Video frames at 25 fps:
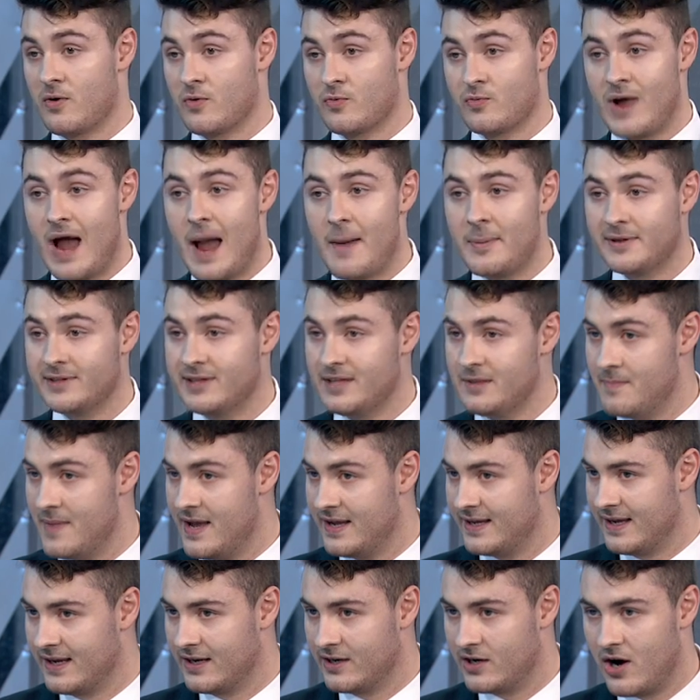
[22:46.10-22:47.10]
rapidly
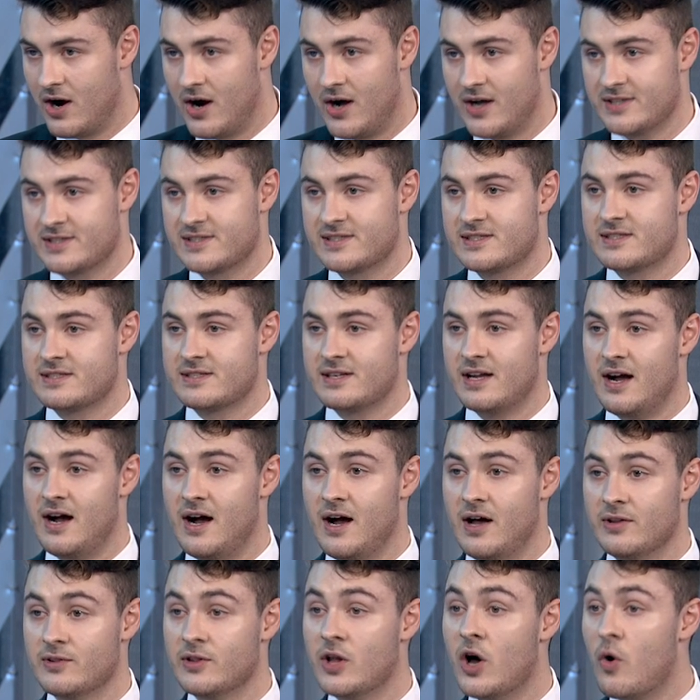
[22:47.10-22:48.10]
making costs
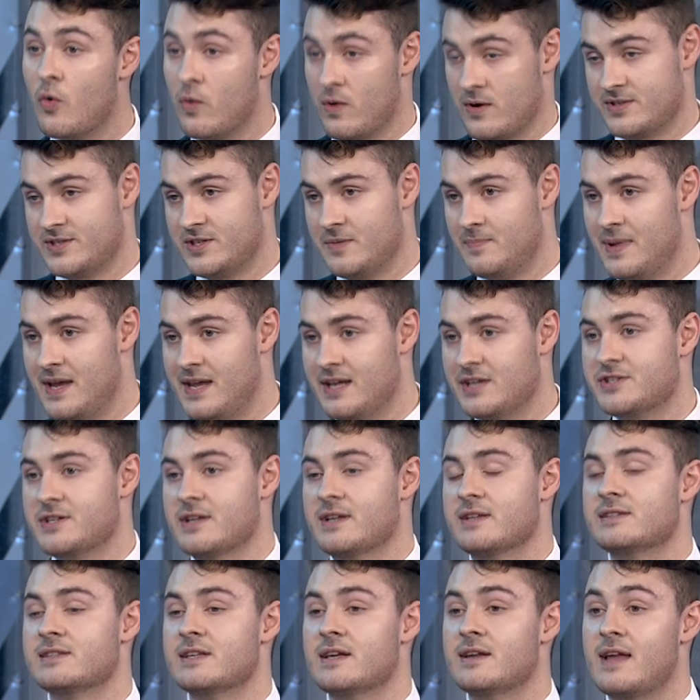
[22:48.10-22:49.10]
lower to
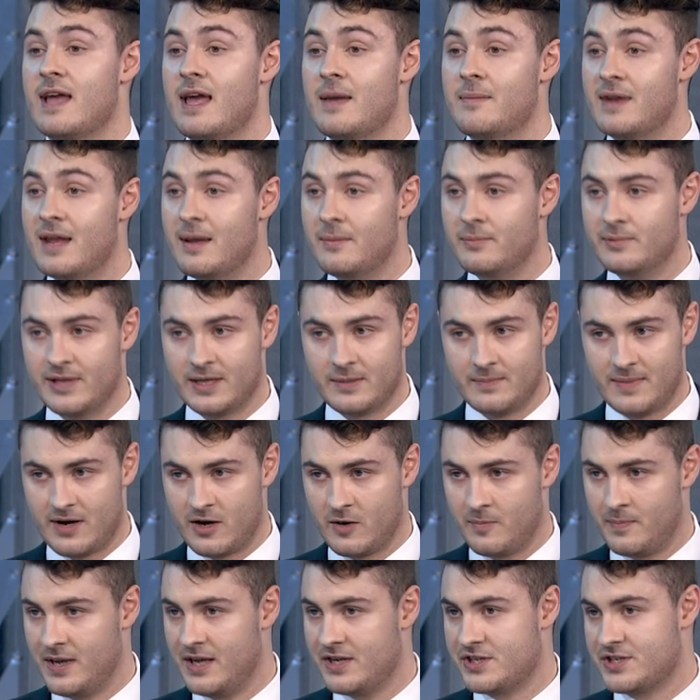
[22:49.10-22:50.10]
patients and enabling
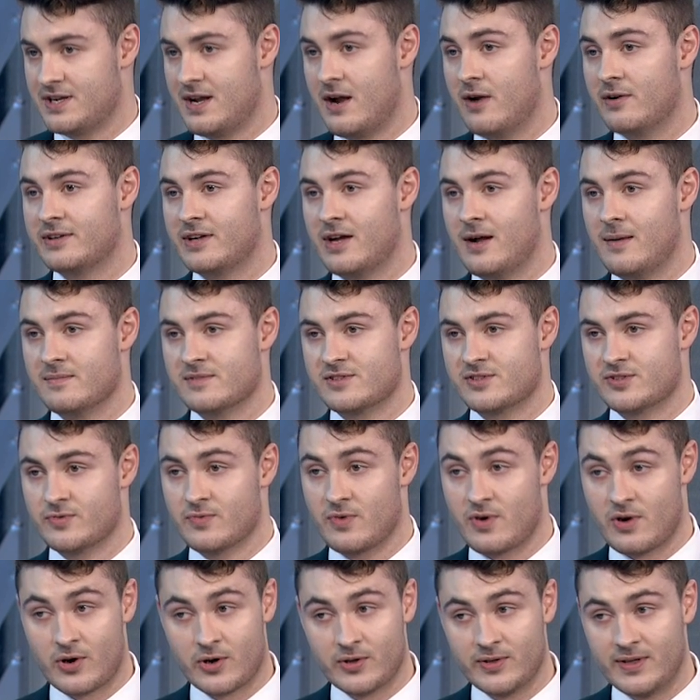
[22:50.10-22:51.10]
better patient outcomes
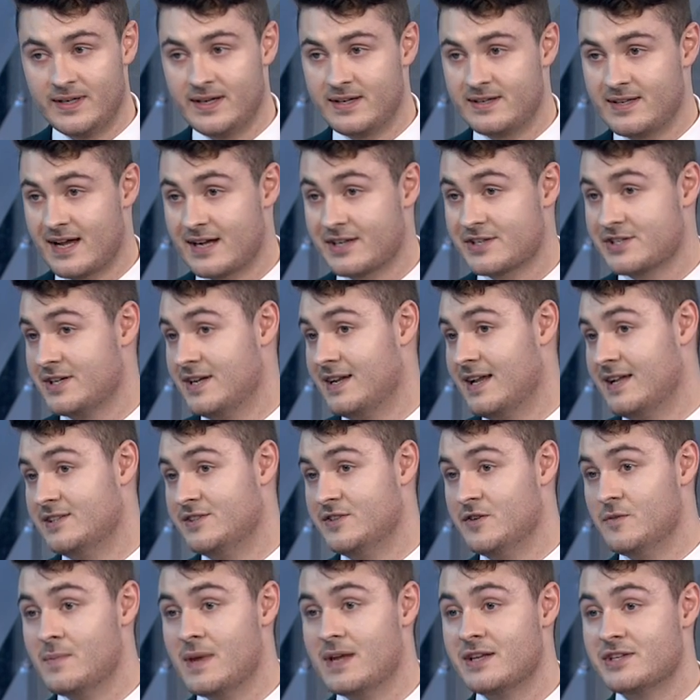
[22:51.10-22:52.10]
through early detection, as
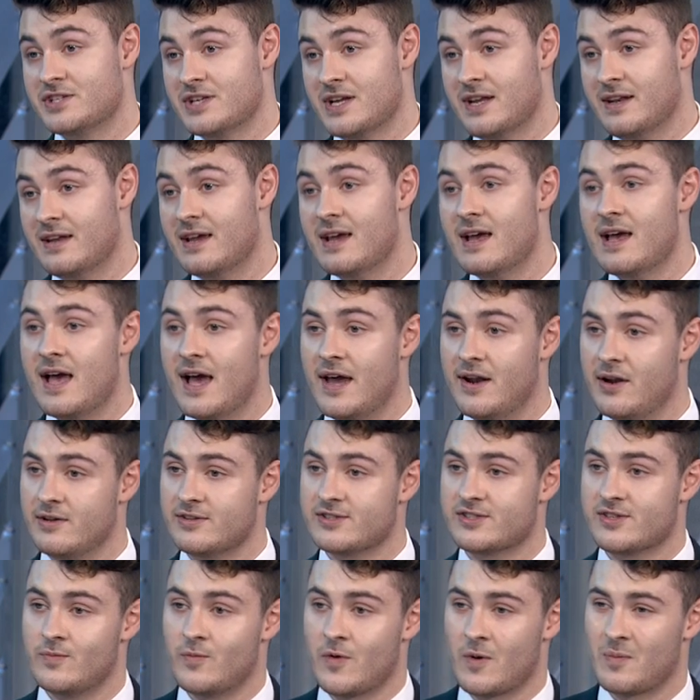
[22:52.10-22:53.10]
you mentioned, and
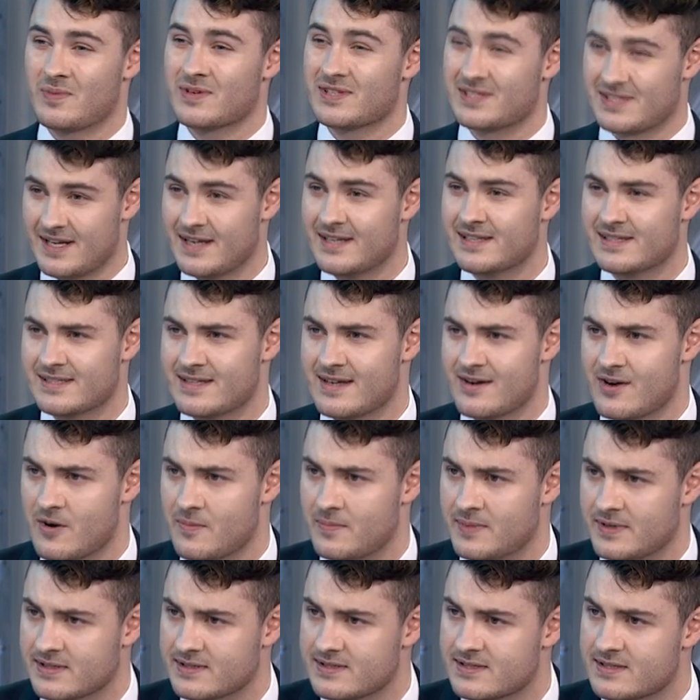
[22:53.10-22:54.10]
also more precise
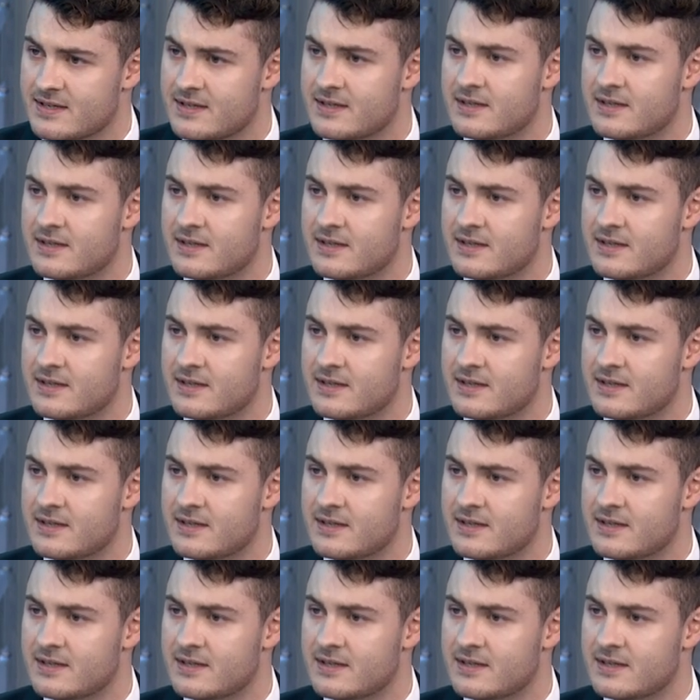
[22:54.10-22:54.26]
therapies.